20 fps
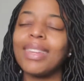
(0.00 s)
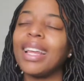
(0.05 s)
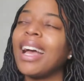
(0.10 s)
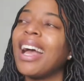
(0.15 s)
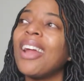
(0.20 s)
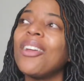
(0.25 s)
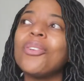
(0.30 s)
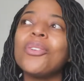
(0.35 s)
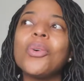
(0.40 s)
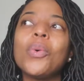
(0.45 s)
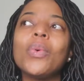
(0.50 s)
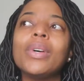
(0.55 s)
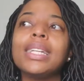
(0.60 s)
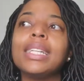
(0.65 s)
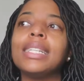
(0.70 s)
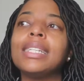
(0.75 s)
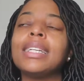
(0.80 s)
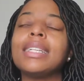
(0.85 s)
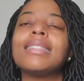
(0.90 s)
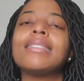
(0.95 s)
I don't know what
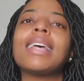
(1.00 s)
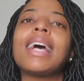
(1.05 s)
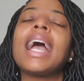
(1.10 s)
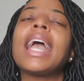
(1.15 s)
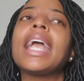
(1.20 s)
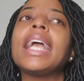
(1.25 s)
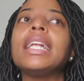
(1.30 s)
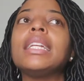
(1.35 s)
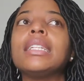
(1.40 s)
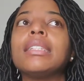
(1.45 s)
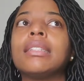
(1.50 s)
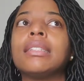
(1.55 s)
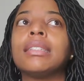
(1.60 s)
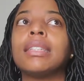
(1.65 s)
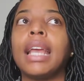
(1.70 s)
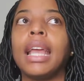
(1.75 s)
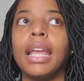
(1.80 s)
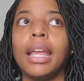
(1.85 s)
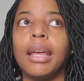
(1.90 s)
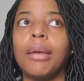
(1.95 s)
it is. I hate to
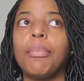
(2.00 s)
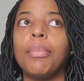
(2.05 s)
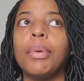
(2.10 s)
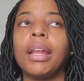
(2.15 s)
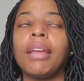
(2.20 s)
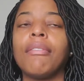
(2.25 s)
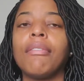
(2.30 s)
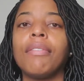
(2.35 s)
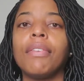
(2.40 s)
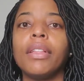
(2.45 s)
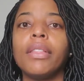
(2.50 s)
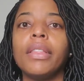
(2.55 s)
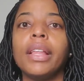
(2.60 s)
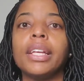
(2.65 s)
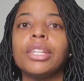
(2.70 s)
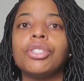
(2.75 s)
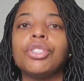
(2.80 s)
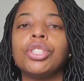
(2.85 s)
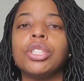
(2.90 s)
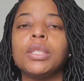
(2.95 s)
say it, but I feel
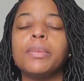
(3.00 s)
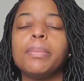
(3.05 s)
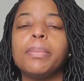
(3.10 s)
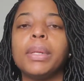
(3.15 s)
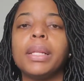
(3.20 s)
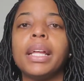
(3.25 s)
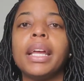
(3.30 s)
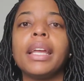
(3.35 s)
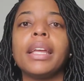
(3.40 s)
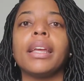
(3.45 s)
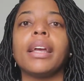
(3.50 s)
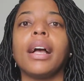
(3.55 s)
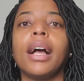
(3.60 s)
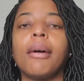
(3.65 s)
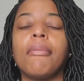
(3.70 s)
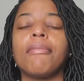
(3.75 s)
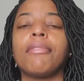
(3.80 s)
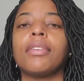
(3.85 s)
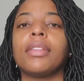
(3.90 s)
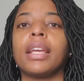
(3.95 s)
like she's playing it
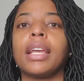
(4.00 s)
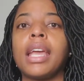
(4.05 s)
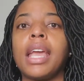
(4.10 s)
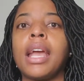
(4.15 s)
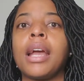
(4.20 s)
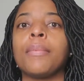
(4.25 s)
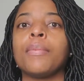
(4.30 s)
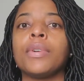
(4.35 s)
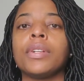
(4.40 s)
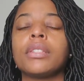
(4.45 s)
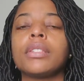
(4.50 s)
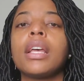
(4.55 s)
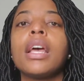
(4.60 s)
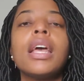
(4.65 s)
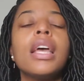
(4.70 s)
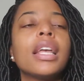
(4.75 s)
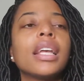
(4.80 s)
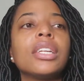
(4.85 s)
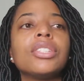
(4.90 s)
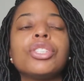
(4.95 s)
up for the cameras,
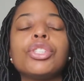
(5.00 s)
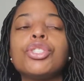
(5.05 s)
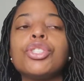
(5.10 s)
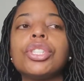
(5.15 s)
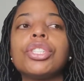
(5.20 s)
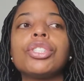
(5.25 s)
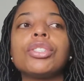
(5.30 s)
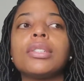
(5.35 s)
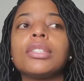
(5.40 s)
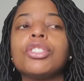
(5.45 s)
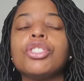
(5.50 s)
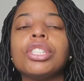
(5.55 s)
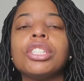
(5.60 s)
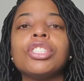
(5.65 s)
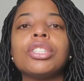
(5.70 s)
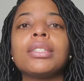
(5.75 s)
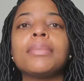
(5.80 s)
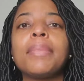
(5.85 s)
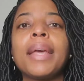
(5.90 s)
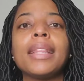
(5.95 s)
because she
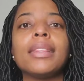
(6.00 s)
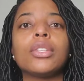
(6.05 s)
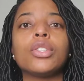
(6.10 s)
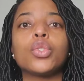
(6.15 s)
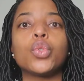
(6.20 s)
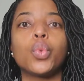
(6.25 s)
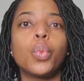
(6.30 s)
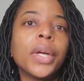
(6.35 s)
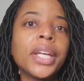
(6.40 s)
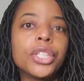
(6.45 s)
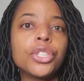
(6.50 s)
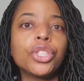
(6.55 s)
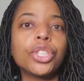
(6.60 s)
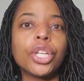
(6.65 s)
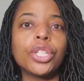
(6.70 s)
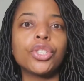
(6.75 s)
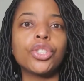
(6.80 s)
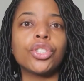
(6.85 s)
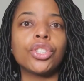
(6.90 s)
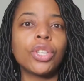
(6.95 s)
just made the
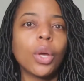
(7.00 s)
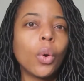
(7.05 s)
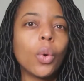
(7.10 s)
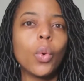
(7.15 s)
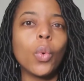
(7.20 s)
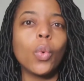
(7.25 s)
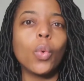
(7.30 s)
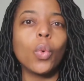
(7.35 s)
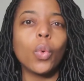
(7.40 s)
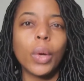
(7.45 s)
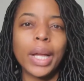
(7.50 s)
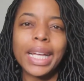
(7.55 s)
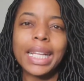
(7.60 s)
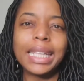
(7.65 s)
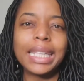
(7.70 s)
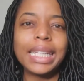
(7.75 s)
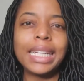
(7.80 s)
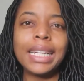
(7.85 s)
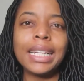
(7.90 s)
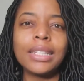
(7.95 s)
switch so
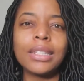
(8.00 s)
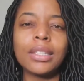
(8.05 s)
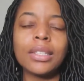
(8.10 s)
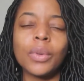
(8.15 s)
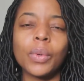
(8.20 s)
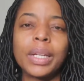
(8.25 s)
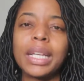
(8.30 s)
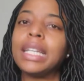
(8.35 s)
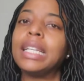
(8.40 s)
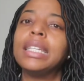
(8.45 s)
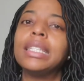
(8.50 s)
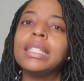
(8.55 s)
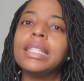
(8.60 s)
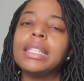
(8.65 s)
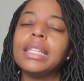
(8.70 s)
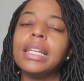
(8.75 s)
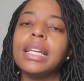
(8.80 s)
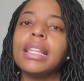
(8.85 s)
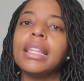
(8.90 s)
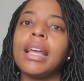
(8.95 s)
quickly and so
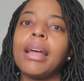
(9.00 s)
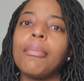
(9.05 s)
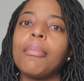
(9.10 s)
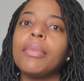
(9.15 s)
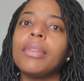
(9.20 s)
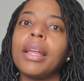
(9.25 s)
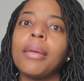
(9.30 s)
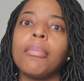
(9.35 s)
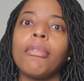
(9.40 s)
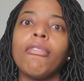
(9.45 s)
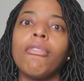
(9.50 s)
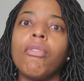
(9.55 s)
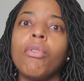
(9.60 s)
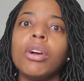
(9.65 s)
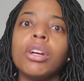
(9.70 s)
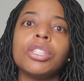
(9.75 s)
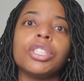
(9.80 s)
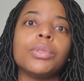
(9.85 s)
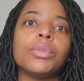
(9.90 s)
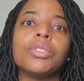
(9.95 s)
easily that, like,
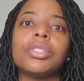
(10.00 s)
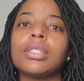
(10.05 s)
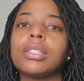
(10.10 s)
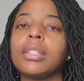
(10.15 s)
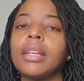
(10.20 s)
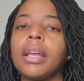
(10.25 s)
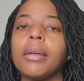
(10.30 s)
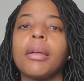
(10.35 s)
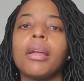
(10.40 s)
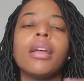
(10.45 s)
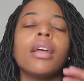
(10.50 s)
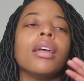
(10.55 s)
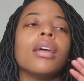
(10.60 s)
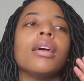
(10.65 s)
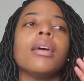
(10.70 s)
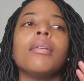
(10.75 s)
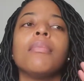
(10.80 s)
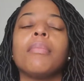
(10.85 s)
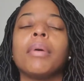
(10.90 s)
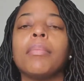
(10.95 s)
before she was just like,
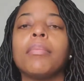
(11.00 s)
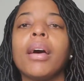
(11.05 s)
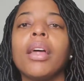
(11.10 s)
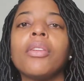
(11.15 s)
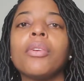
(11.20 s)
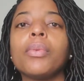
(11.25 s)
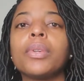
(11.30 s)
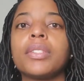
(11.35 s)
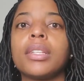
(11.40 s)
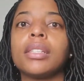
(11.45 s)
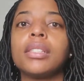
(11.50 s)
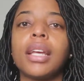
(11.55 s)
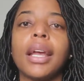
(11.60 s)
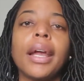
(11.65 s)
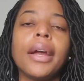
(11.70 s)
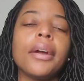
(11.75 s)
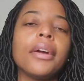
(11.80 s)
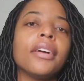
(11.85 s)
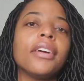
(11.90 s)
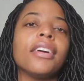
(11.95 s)
my mother was a
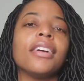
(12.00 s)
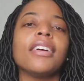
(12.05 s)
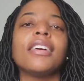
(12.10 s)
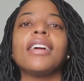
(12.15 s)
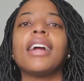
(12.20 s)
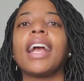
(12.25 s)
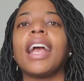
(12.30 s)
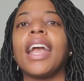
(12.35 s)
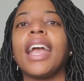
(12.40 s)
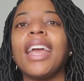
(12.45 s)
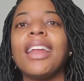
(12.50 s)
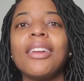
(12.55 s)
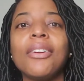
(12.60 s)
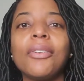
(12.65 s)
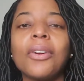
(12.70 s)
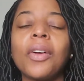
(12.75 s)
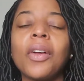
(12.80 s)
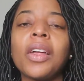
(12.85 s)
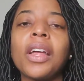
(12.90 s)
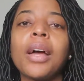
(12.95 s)
terror. I hated
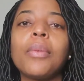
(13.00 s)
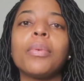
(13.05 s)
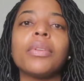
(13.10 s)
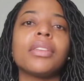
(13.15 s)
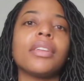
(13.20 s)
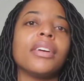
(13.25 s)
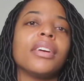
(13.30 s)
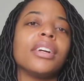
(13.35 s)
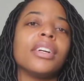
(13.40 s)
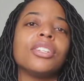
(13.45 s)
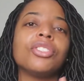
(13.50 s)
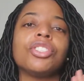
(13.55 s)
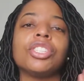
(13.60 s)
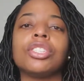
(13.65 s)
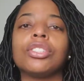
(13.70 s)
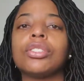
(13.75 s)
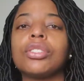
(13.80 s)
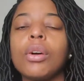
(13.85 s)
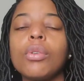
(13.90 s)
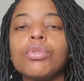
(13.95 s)
growing up with her.
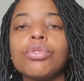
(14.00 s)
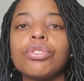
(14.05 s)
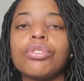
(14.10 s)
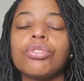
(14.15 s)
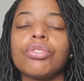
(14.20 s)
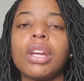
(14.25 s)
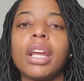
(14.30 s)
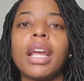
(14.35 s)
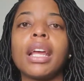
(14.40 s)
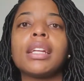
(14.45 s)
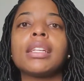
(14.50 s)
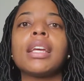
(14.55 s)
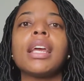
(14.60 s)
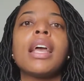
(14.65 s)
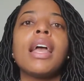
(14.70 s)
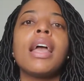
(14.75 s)
She's so strict.